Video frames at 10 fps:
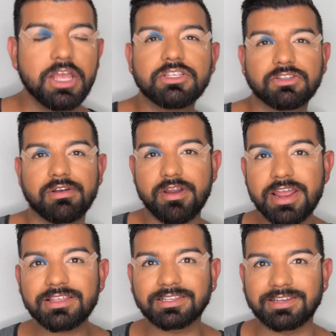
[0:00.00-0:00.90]
So
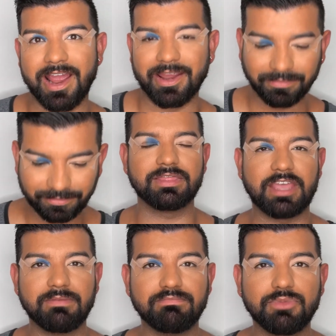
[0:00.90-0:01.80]
during this time,
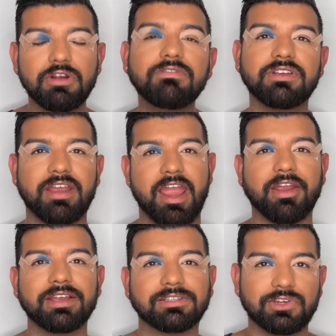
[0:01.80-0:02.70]
they moved to
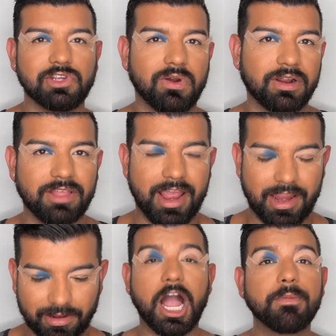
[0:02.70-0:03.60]
areas in New York
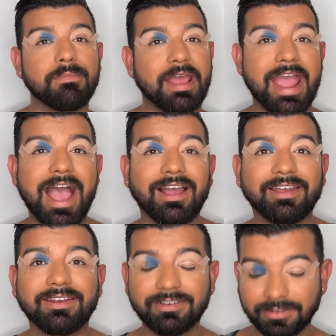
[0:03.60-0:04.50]
like Upper
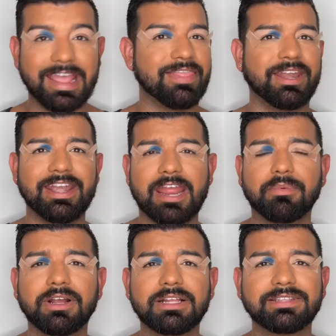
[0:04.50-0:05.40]
Manhattan, and then in
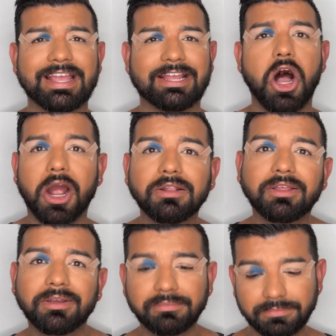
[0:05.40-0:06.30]
neighborhoods like
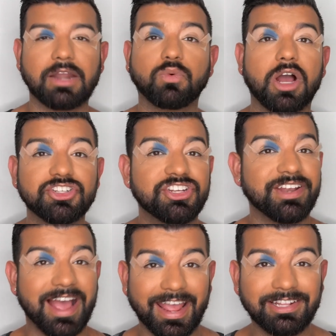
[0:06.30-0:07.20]
Harlem and
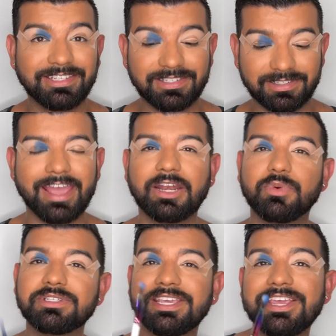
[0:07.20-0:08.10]
Washington Heights. And it
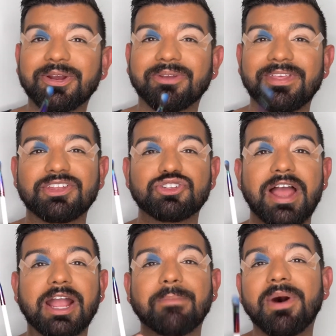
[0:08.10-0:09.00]
was here that the
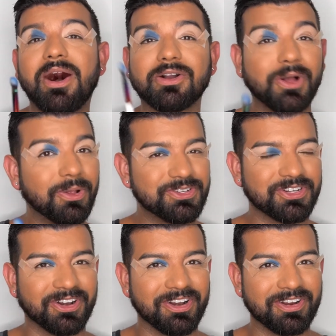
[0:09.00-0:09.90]
drag ball
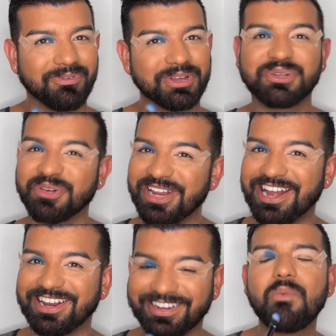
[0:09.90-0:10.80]
culture was
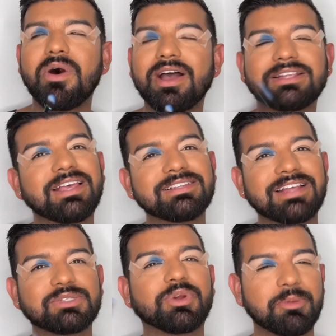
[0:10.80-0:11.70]
created. Well, it says
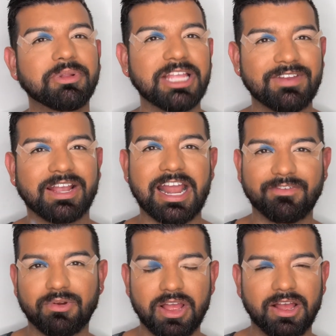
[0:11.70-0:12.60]
that's where they believed it kind
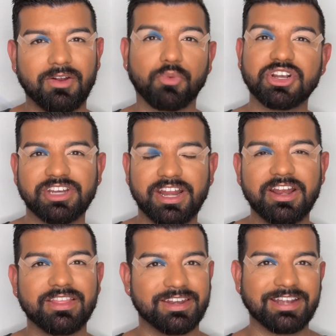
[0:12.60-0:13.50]
of
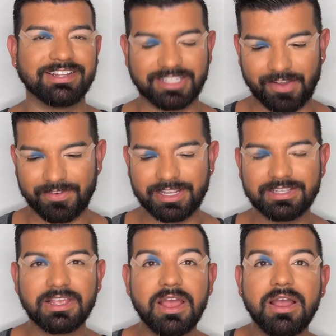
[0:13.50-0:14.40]
originated in the
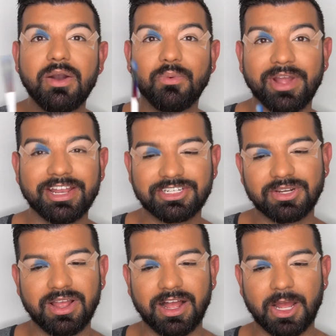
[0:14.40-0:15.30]
1970s, which
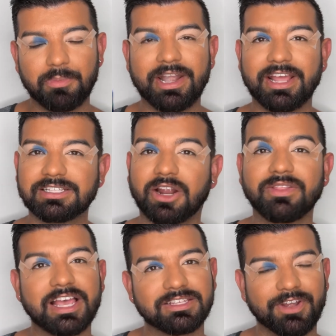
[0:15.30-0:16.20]
our
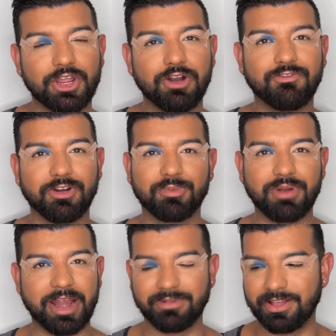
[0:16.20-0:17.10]
last video for
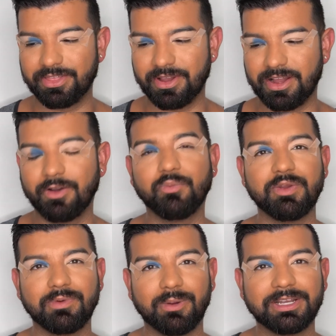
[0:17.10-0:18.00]
Pride Month,
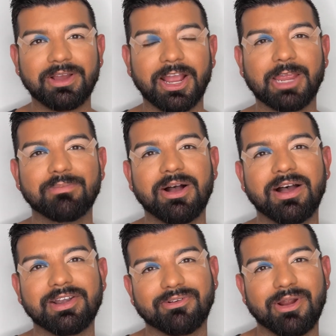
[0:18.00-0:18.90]
we will be talking about
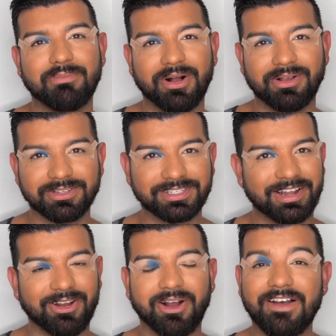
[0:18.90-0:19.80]
underground balls
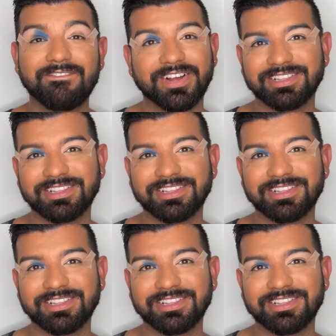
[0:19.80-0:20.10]
and all that fun